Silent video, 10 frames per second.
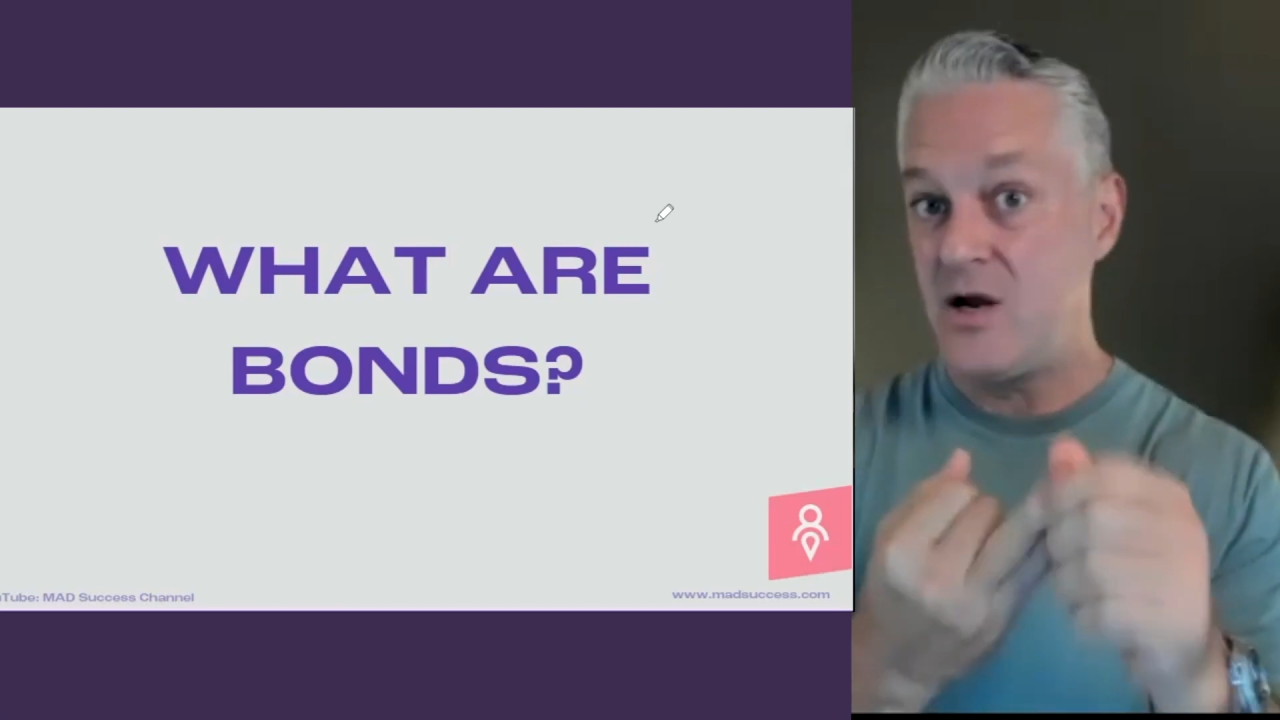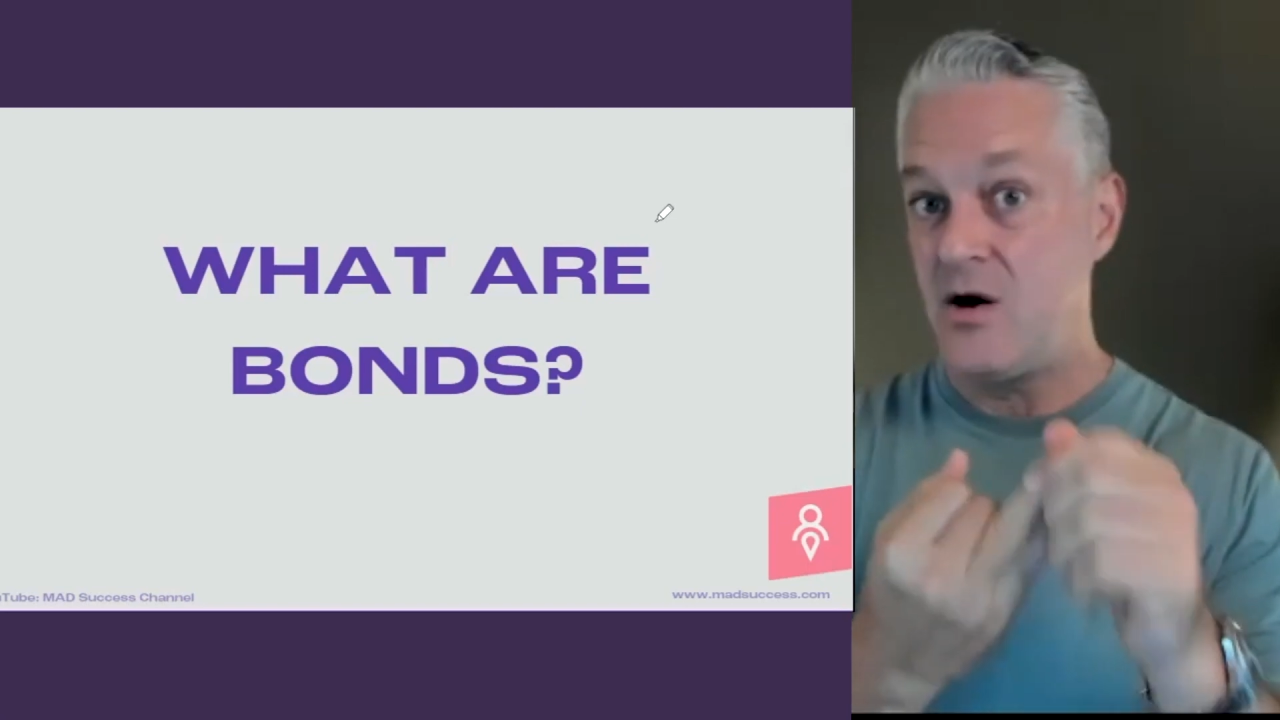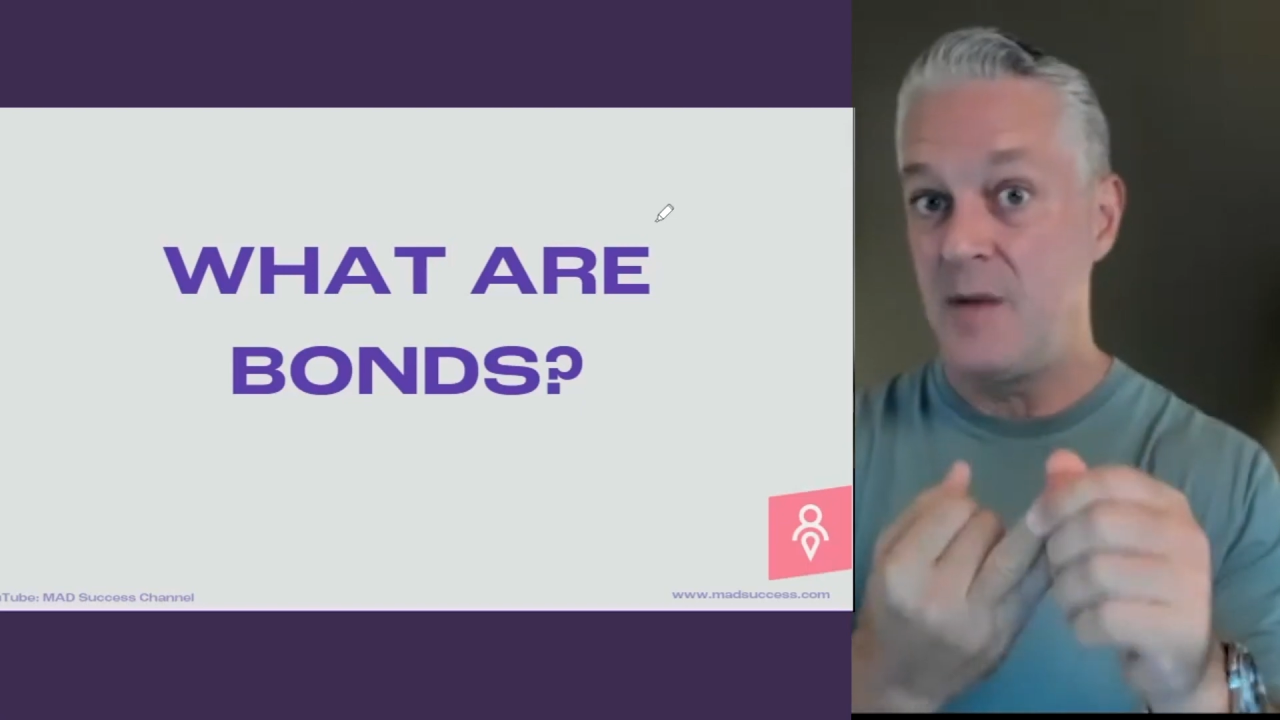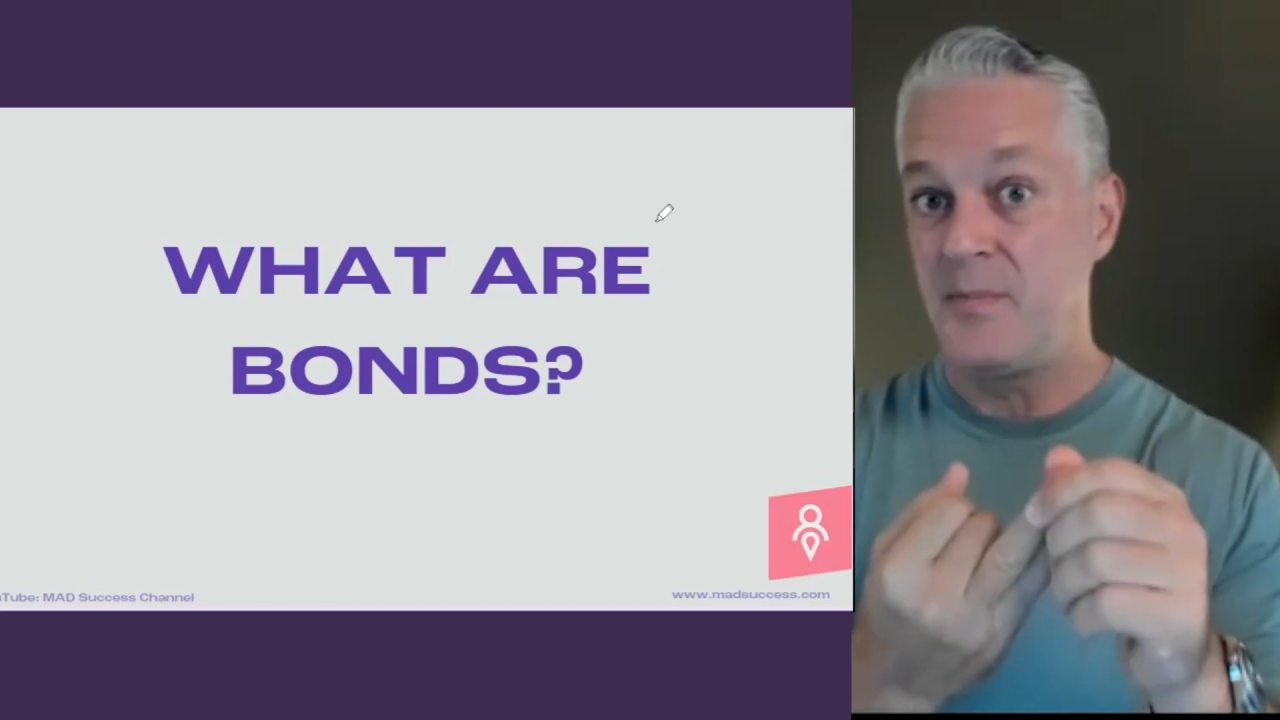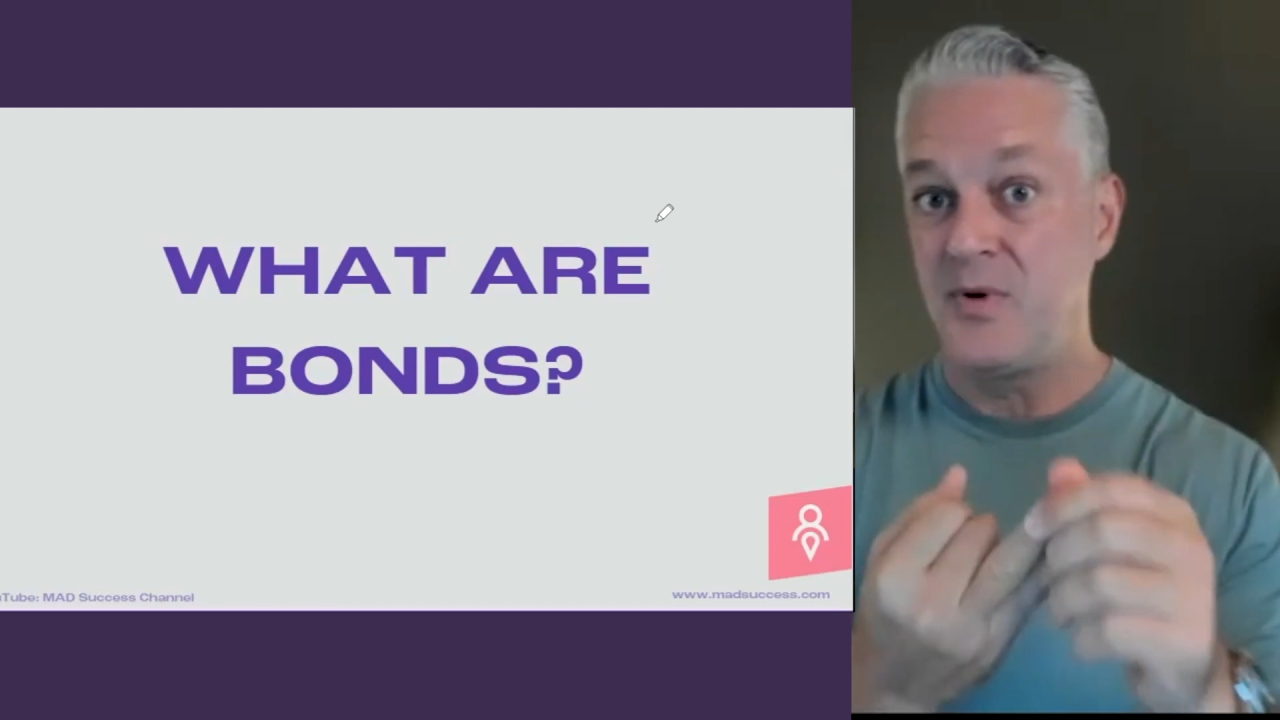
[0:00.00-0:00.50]

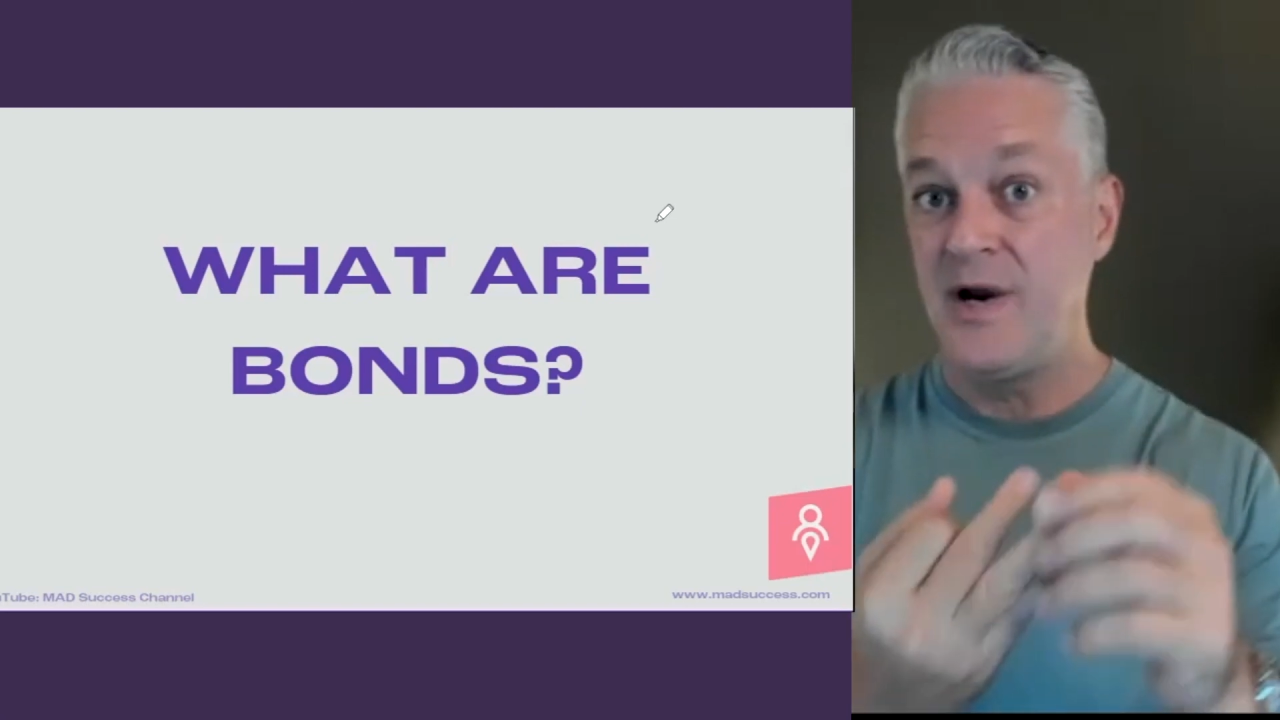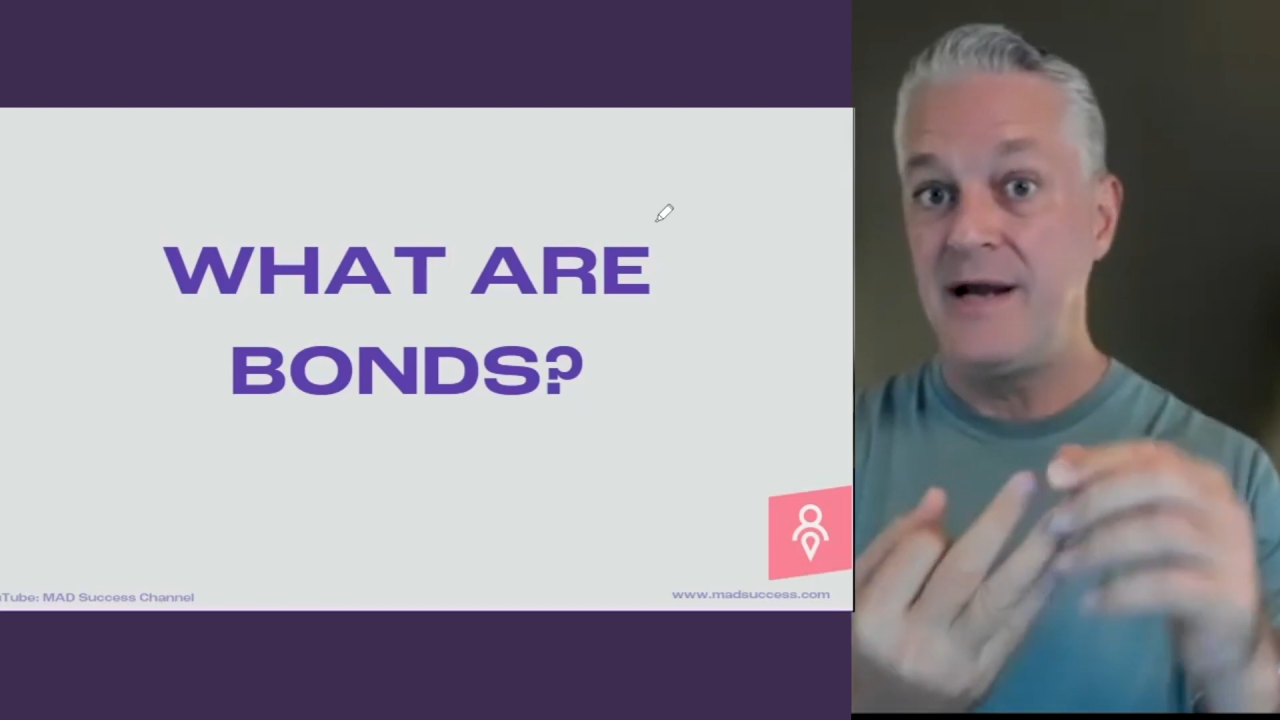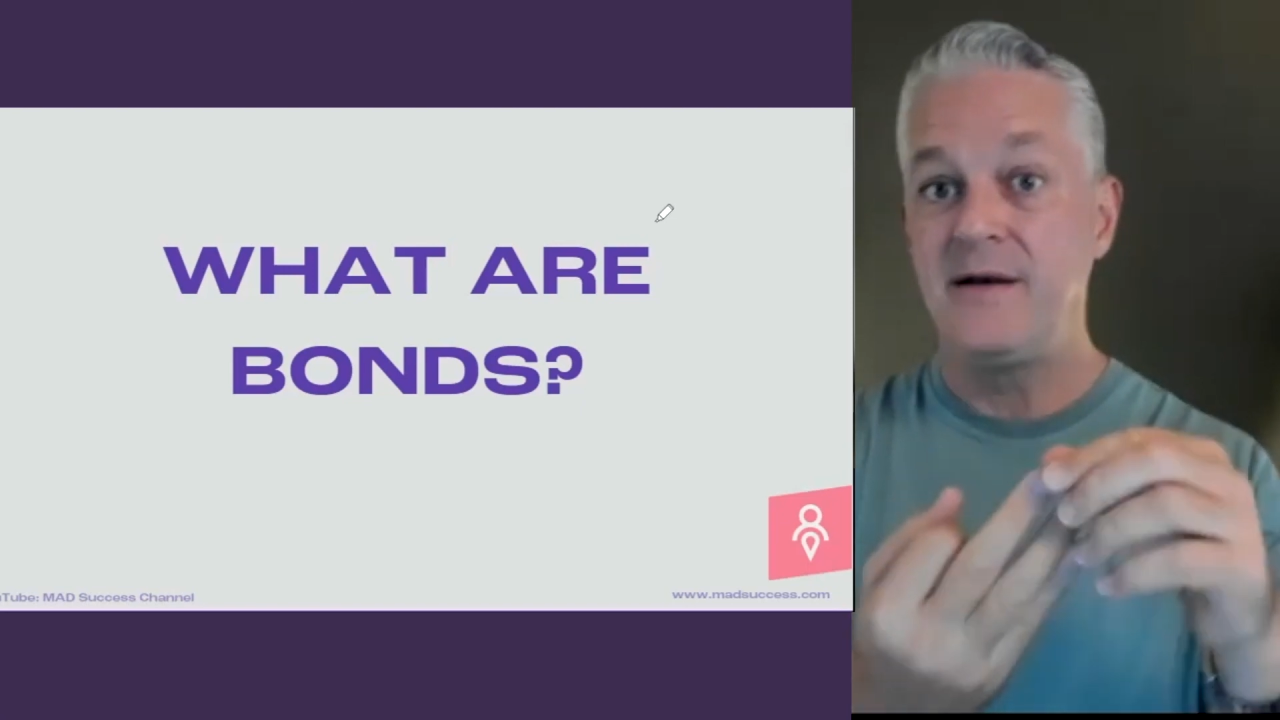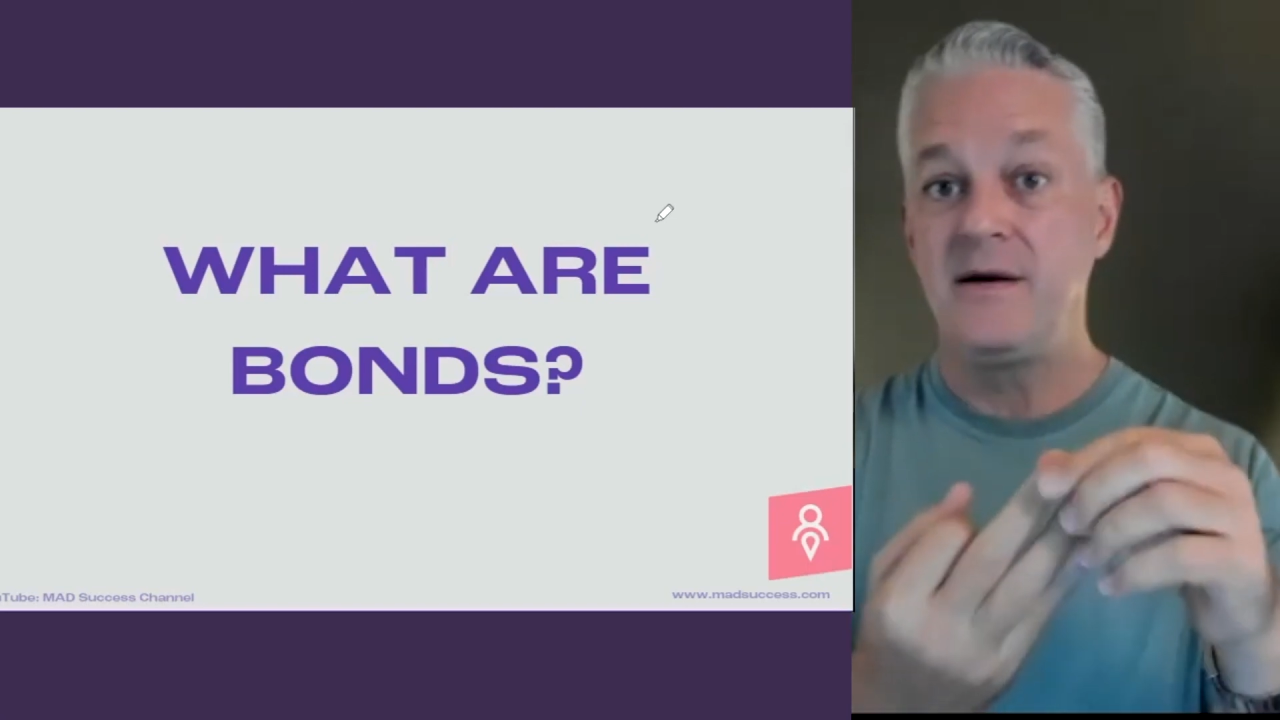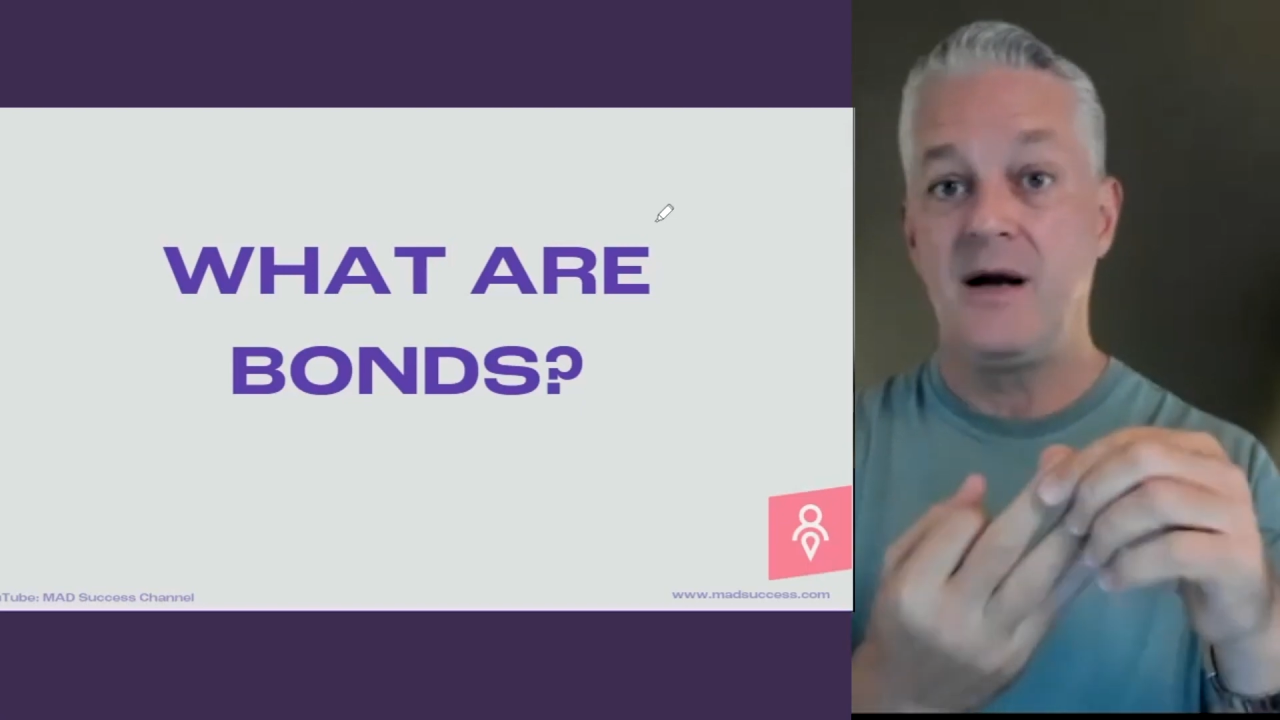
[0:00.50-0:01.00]
operate.